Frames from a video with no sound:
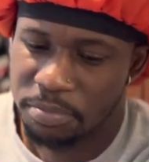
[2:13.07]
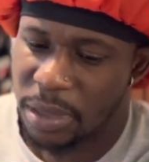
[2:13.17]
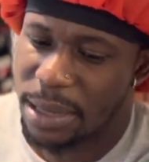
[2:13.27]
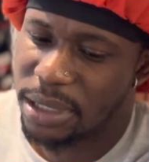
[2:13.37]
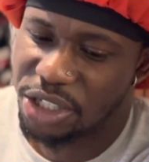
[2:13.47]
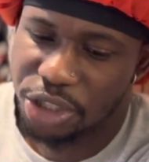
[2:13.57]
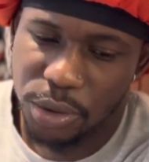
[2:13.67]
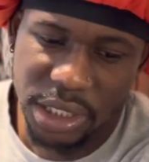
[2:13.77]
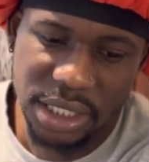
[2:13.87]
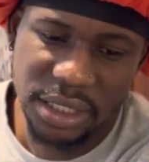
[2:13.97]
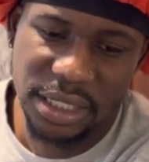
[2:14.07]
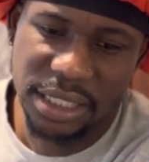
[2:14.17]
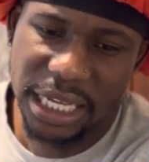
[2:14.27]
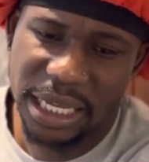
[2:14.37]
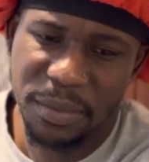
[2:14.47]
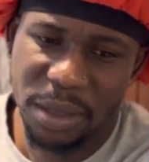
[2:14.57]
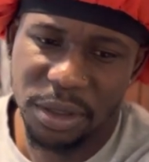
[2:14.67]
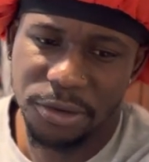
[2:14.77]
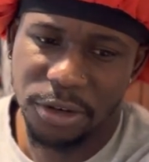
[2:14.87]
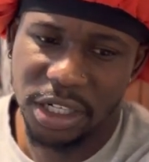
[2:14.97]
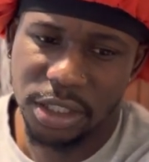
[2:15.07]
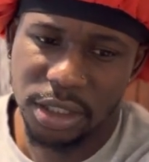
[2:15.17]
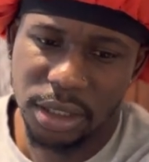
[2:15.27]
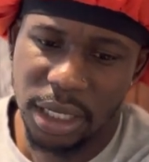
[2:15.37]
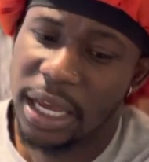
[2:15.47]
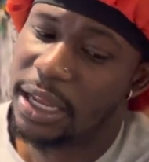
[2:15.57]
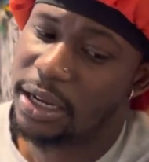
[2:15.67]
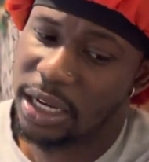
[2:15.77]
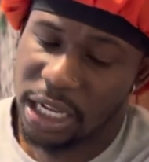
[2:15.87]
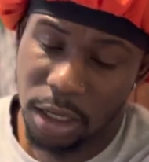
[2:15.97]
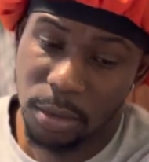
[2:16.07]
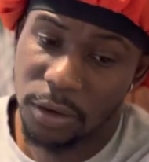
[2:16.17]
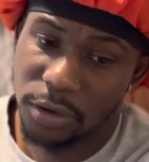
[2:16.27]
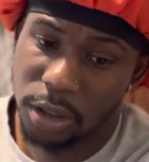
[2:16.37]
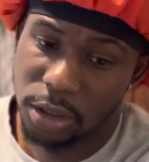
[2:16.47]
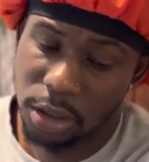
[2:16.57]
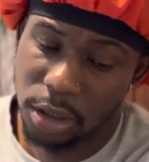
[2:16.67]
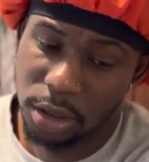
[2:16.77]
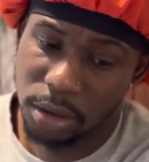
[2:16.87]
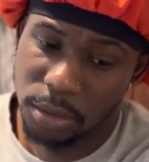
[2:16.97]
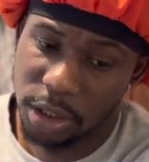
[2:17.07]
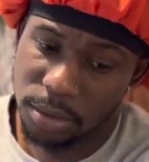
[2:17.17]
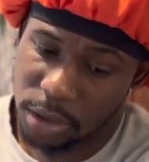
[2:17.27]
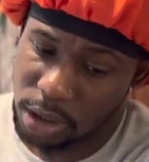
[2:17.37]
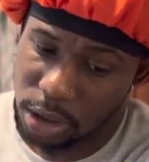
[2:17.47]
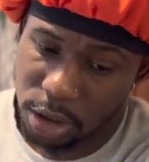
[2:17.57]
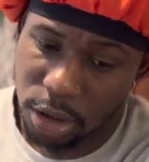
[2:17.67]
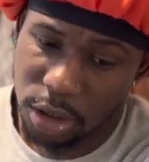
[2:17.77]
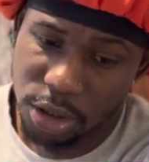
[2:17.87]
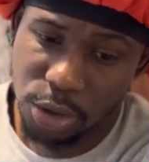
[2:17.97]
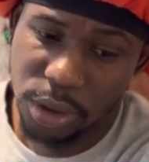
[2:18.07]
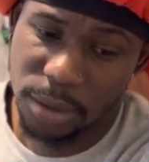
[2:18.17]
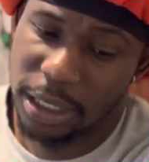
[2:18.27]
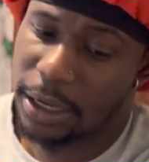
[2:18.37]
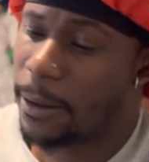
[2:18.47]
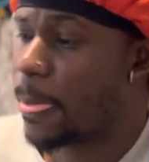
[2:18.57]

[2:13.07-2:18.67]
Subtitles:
I'm not sure what this is. It might be French, the name of the song, but let's go. Let's tune in, man.